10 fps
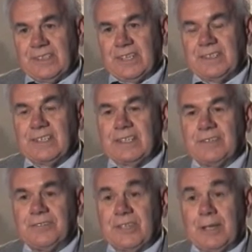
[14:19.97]
I think,
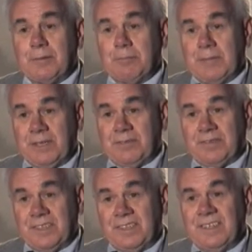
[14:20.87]
gives them a
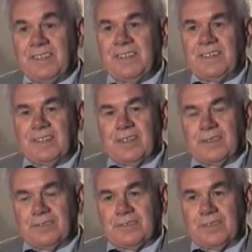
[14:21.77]
benefit
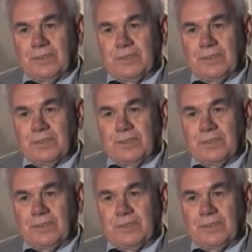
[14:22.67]
of